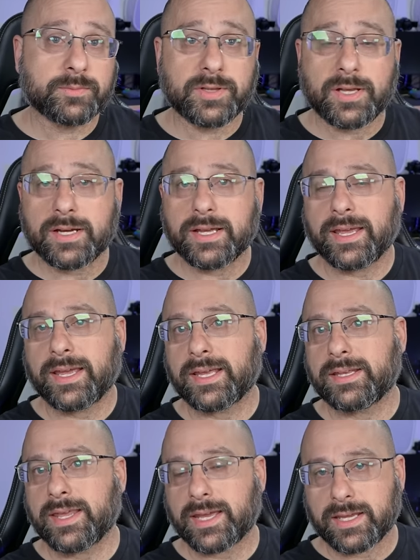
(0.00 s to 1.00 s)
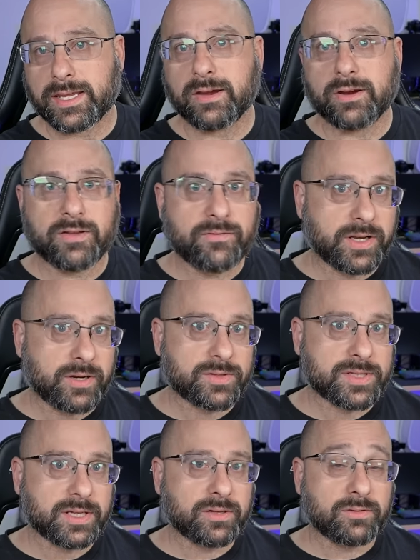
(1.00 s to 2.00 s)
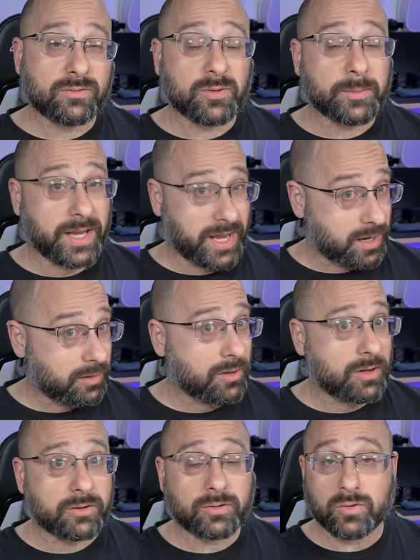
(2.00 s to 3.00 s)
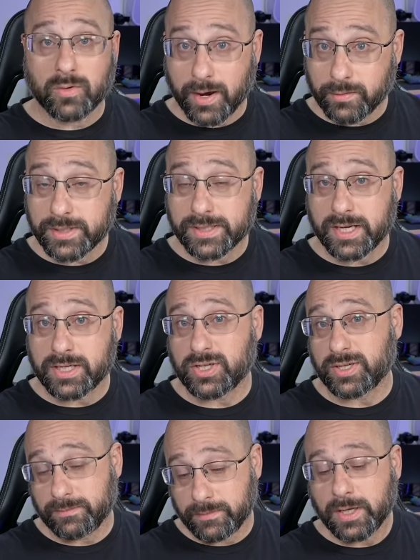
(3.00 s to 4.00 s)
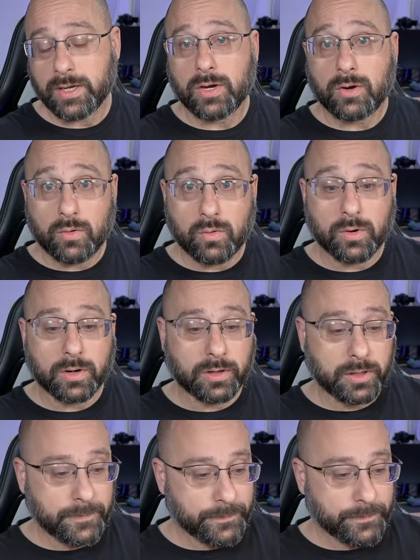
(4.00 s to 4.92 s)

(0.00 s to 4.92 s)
plug, and that can carry a video signal from an analog ground station. Or